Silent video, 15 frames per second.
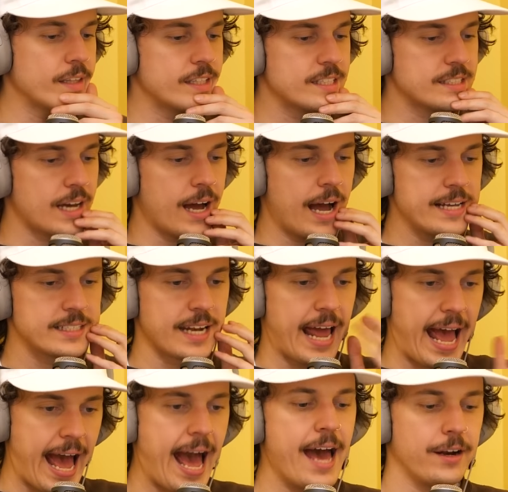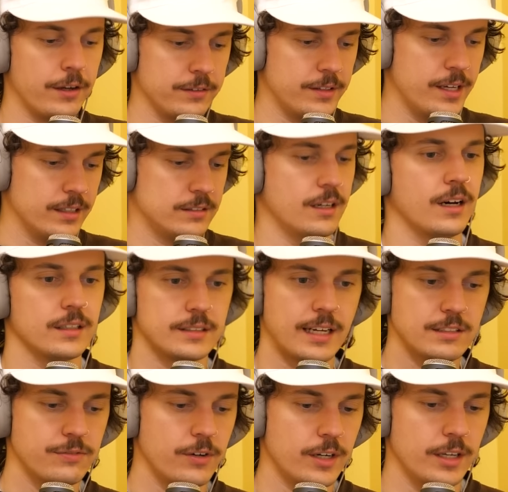got this as an ad on TikTok.
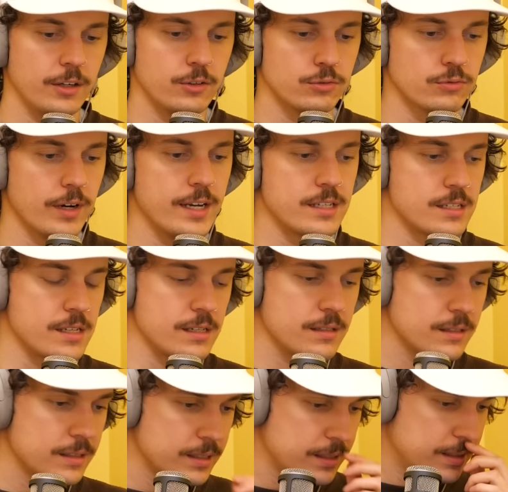That's fucking crazy.